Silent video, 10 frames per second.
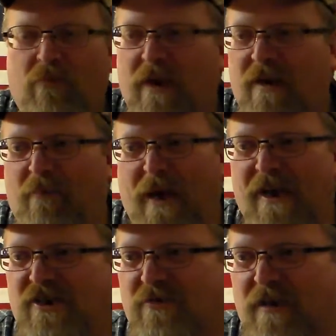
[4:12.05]
Being a
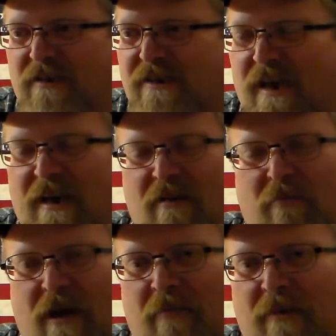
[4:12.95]
patriot, Second
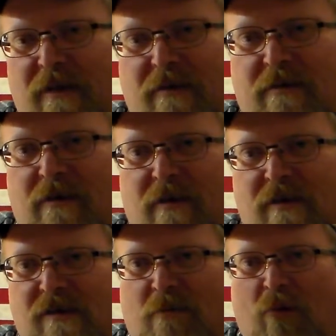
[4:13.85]
Amendment
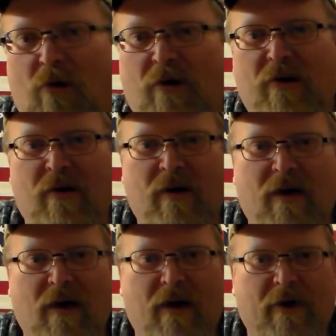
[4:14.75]
supporter,
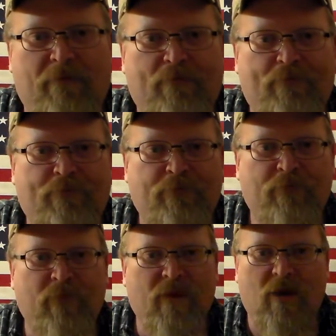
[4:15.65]

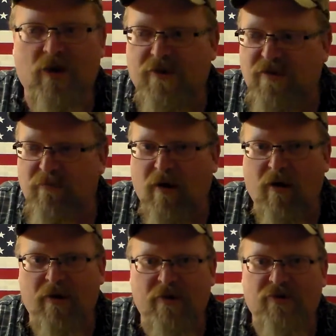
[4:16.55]
good
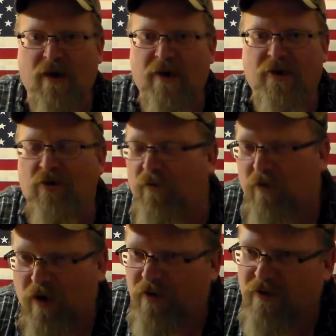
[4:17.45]
Samaritan, trying to do
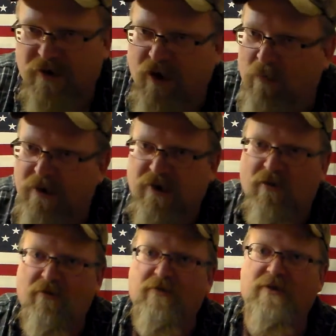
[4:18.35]
for others and help each
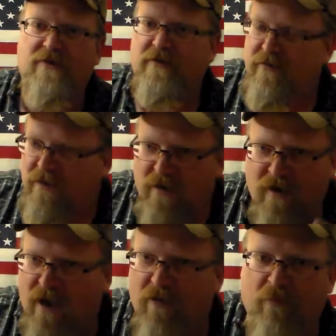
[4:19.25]
other
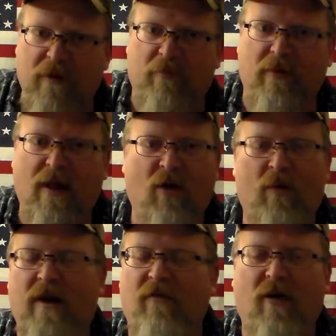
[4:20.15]
people out
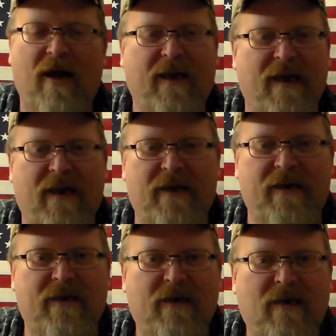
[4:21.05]
whenever I can.